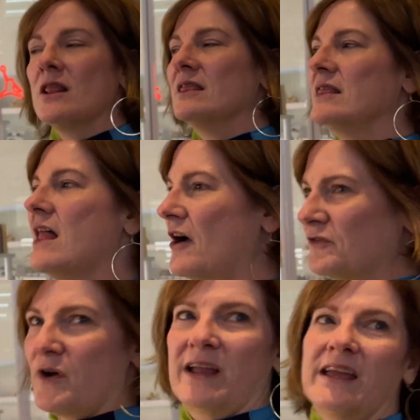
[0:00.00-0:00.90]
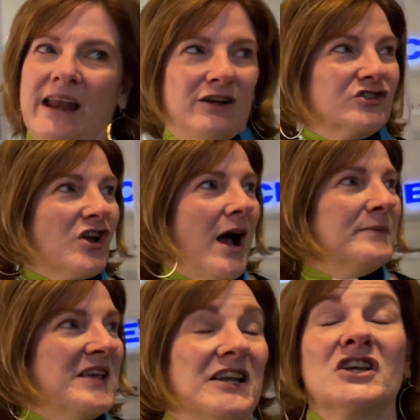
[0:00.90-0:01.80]
love Grand Canal
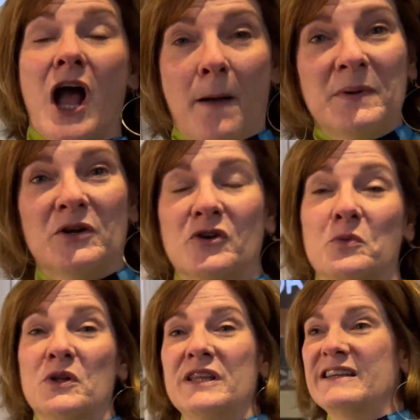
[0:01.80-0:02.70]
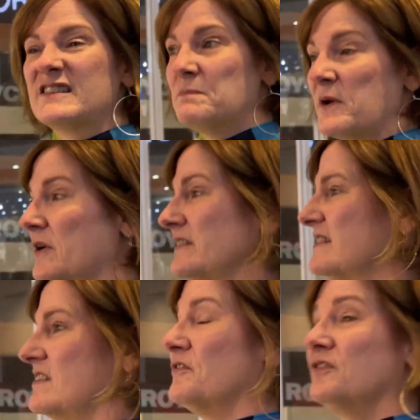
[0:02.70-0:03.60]
Shops and come here to really experience
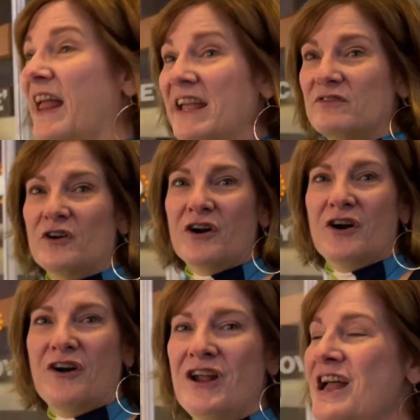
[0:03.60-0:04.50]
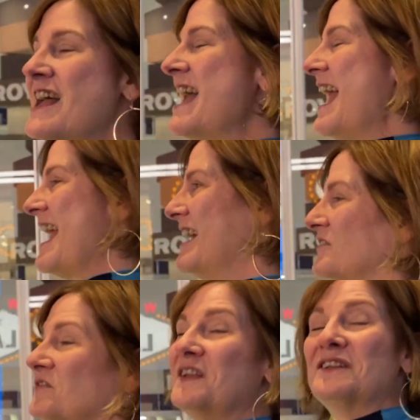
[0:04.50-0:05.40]
the flavor and
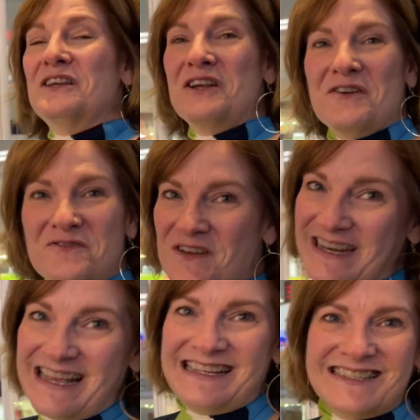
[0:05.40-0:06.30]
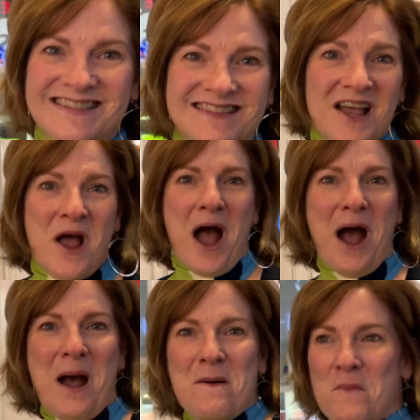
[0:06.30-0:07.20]
feeling of Venice.
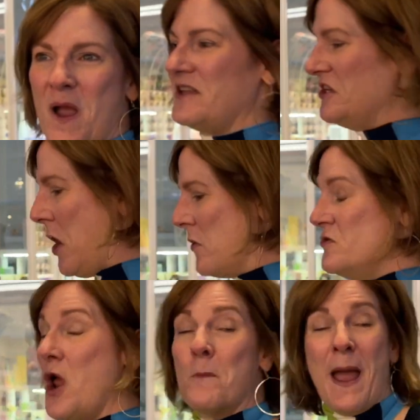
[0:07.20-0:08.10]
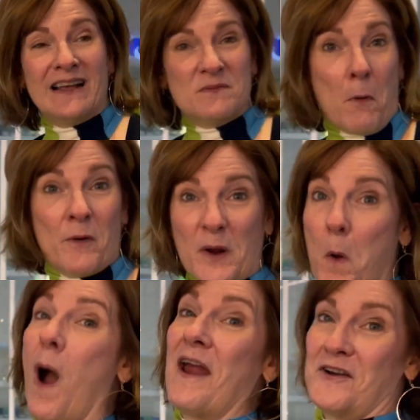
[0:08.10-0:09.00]
No passport
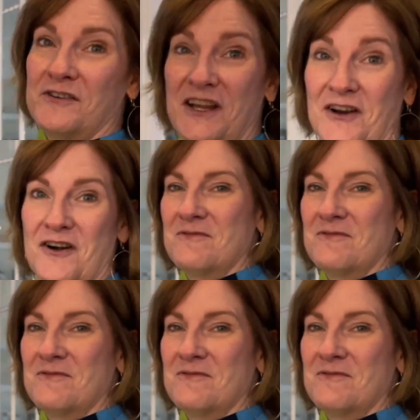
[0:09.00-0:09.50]
required here.